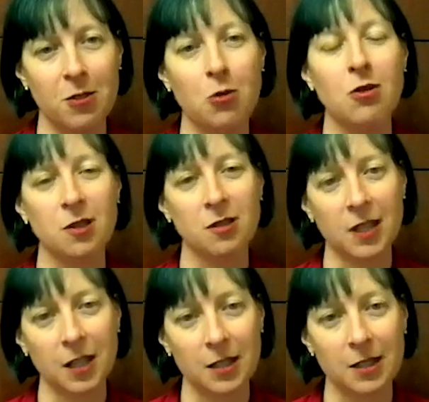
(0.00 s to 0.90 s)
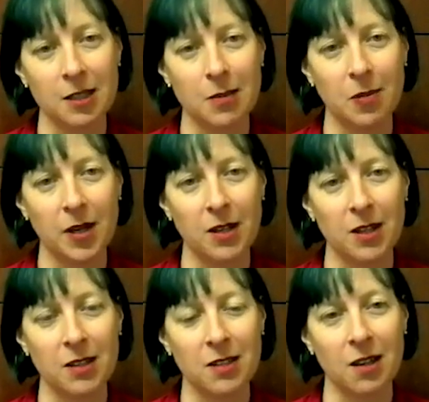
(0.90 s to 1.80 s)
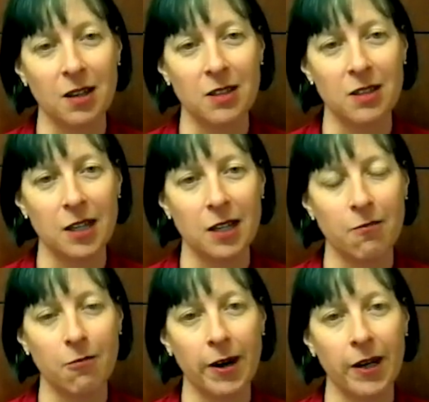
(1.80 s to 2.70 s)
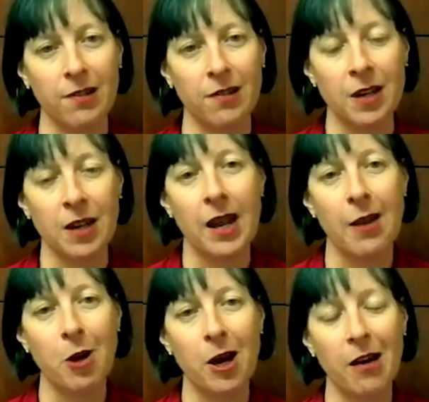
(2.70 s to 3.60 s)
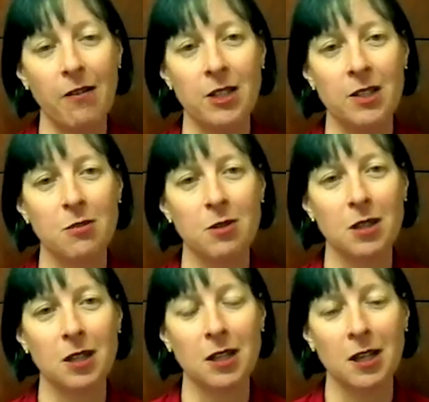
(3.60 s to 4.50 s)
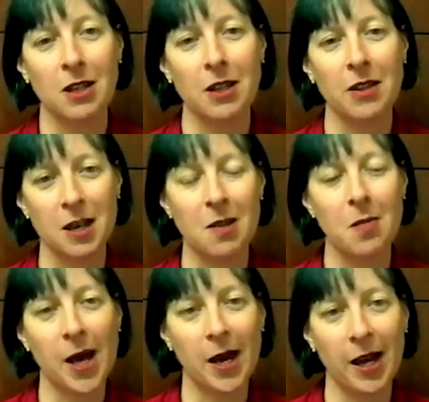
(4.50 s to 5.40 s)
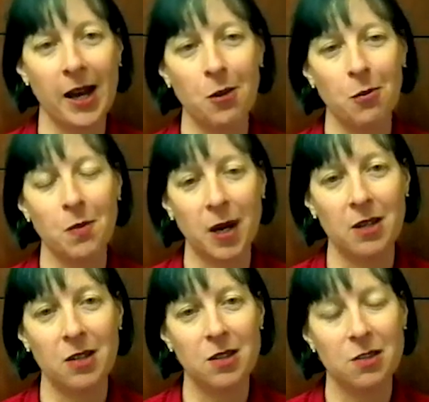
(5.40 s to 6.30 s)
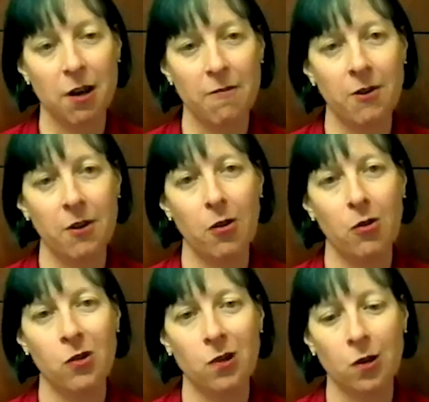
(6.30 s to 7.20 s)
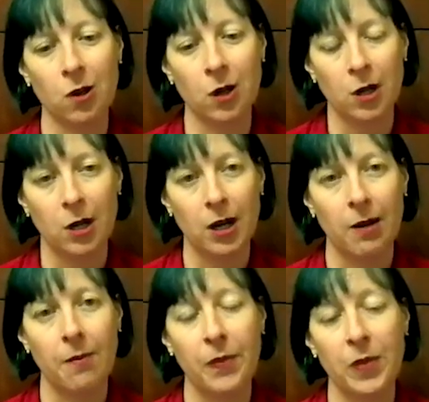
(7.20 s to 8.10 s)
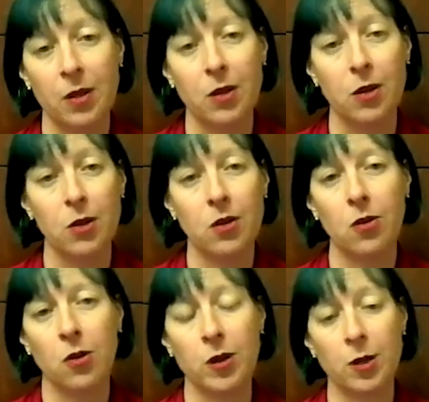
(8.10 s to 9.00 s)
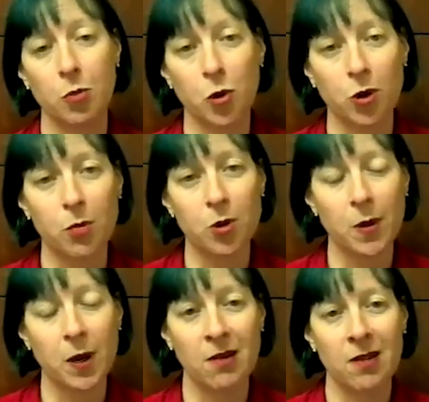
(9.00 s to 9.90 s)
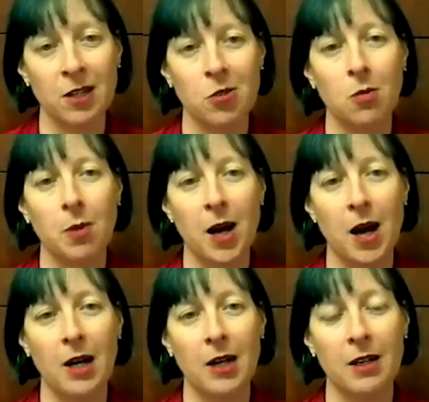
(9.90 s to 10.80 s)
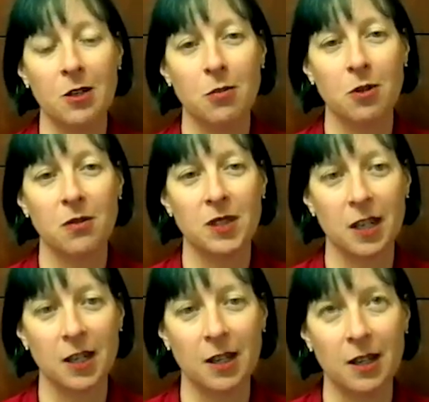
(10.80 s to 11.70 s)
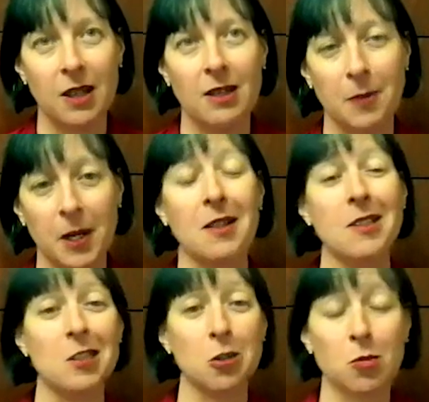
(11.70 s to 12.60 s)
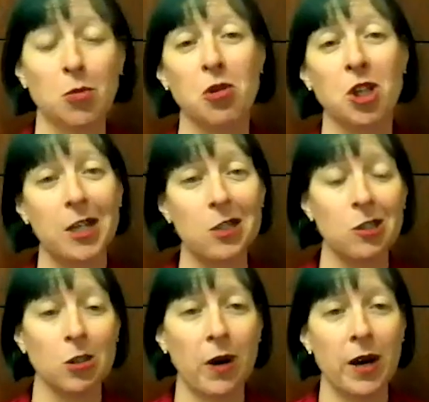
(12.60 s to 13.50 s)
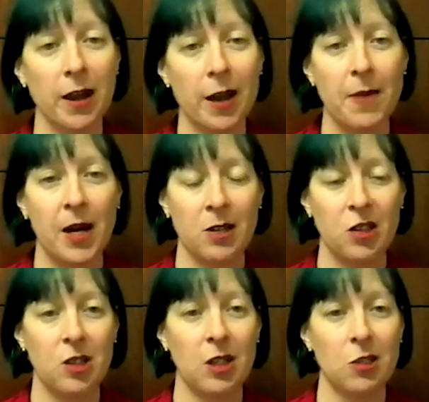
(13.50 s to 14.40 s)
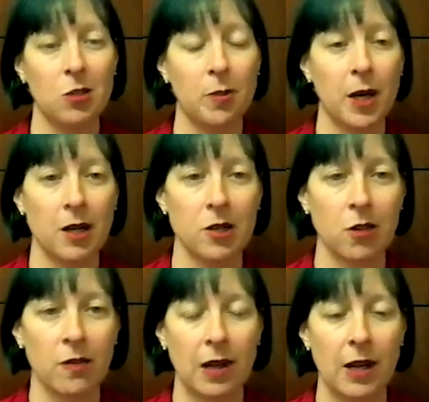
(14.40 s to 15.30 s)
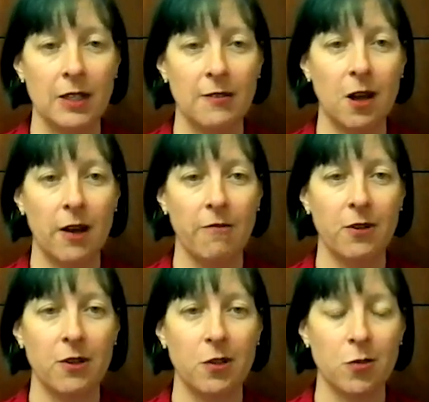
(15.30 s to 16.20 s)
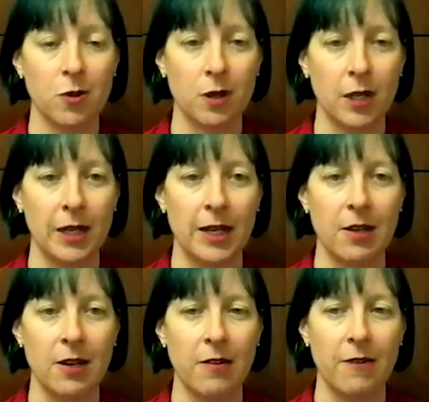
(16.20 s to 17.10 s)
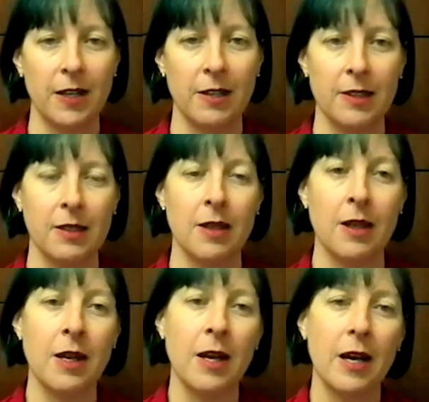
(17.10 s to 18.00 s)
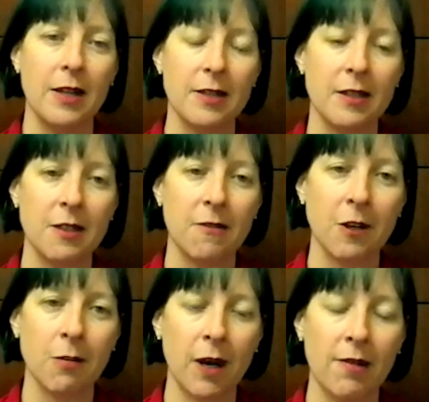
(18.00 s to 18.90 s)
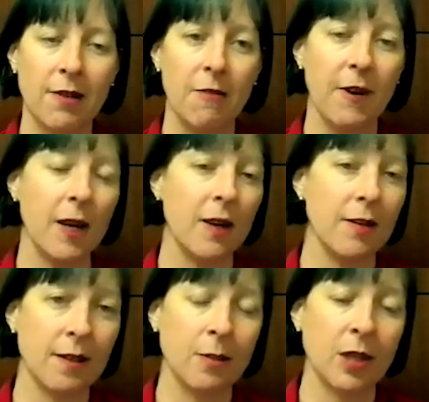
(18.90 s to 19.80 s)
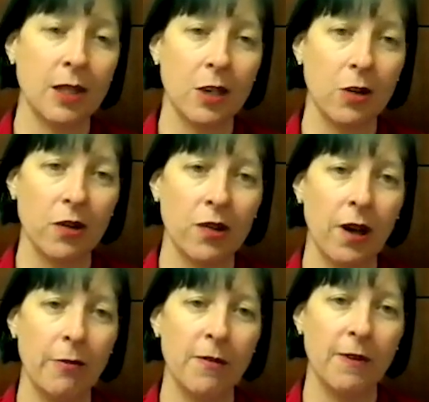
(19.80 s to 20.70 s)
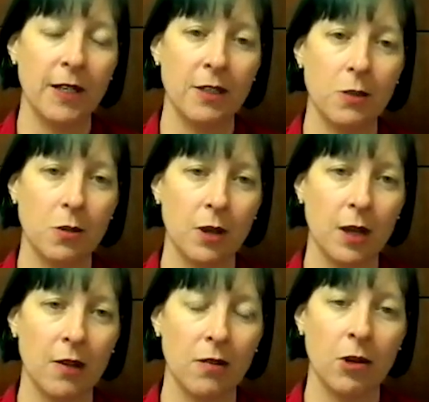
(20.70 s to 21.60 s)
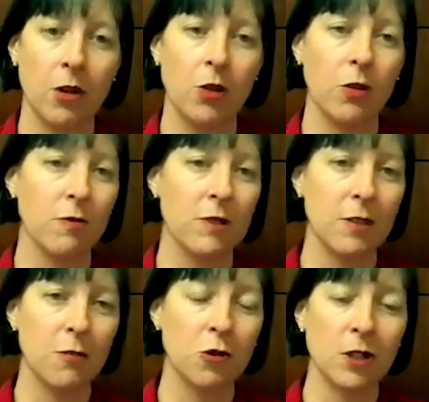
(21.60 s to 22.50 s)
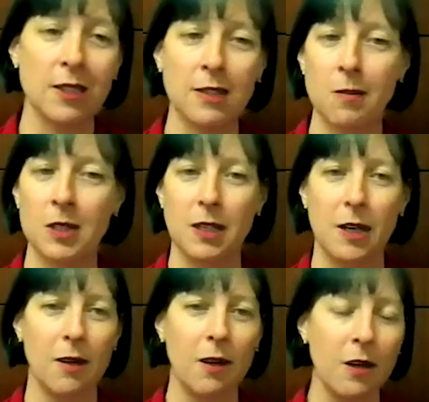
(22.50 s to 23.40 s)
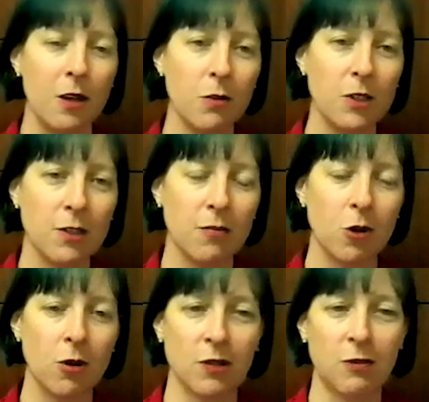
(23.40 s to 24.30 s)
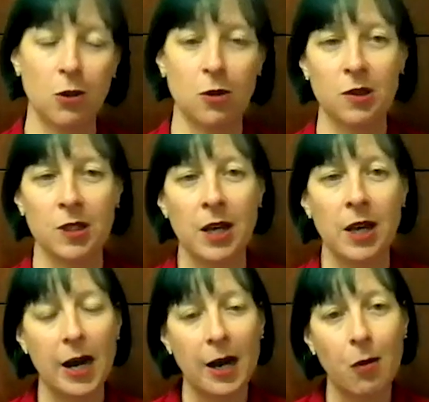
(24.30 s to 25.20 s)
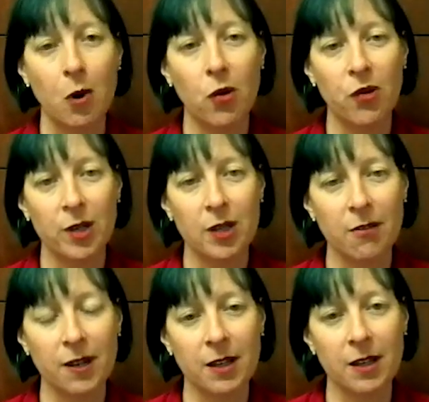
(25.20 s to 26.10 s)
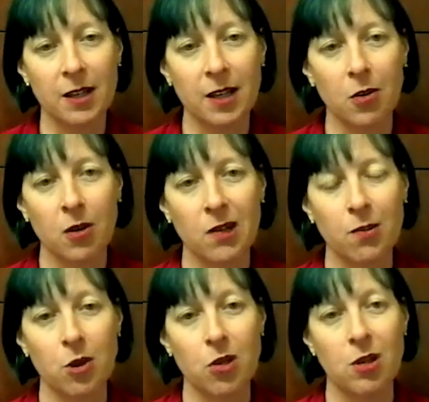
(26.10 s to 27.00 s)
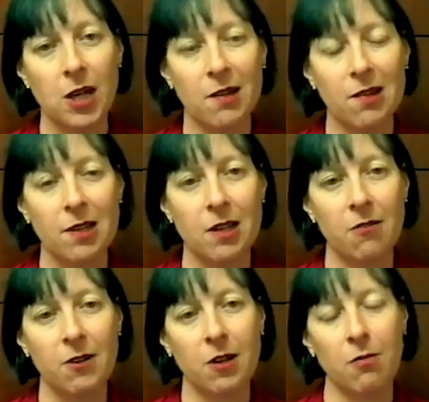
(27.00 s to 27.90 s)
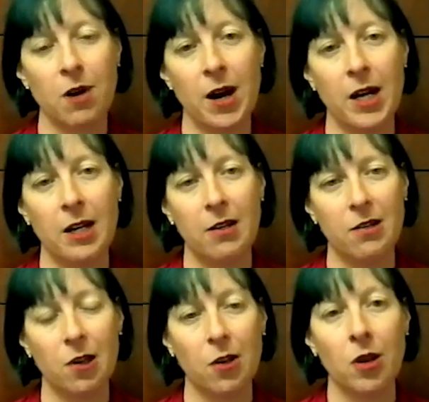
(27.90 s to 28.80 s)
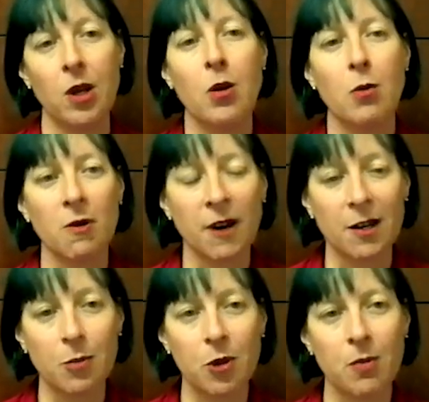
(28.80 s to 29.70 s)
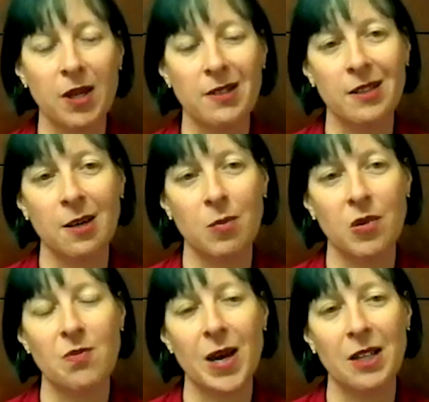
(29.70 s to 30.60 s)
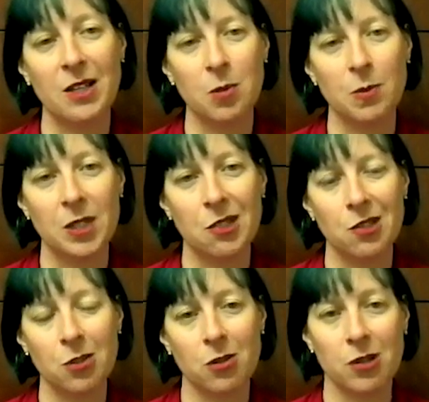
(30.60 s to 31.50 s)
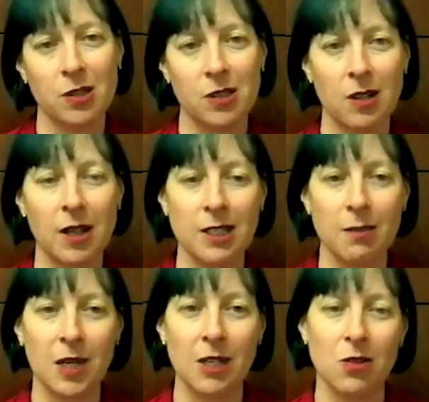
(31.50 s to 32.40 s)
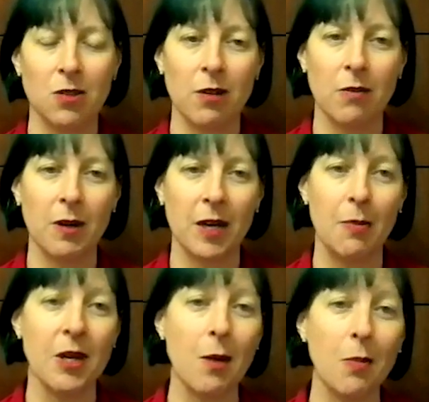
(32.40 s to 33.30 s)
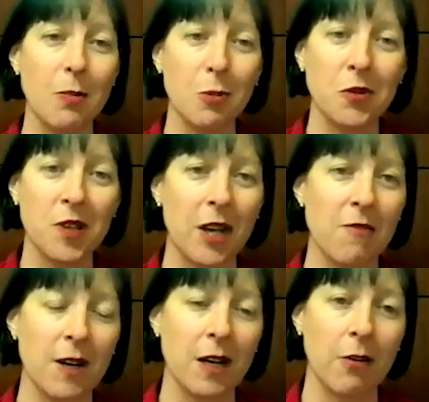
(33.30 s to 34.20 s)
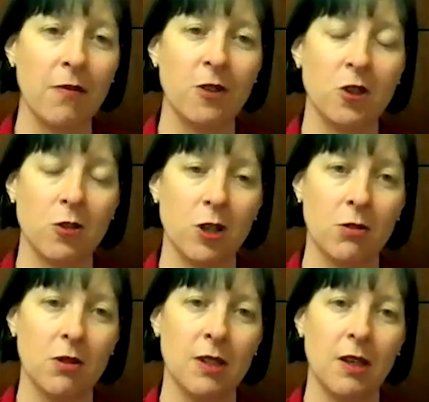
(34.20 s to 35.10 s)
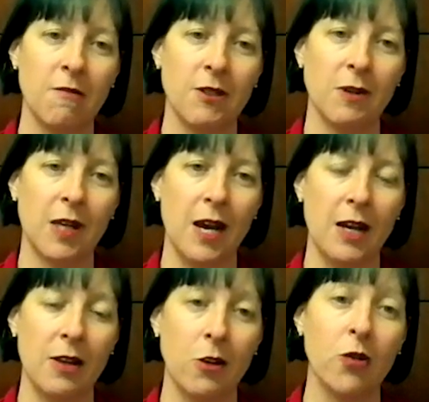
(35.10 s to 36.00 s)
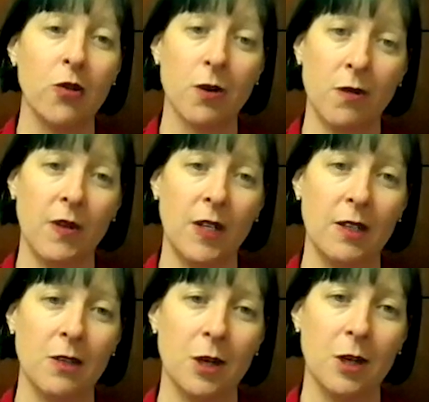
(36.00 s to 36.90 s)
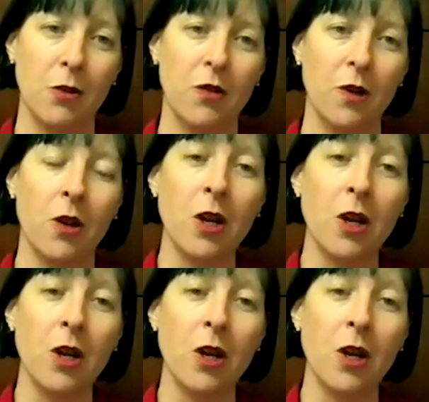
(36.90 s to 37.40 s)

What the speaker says: are also starting to impact our site in negative ways, and we're having to really think about how do we manage the site for those. So, in the broader Blue Mountains National Park, you would have seen there's been a considerable change in the way they manage the national parks over the last 5 years through the La Nina events and the significant rains they've had. And similarly on site, we've had to look at that as well. The risk of trees coming down, the risk of rocks falls, all significantly increase when you get significant rain. And so we've had to put in place a number of management measures across the site to make sure that we're keeping our people safe and our infrastructure as safe as we can in those sort of events as well. So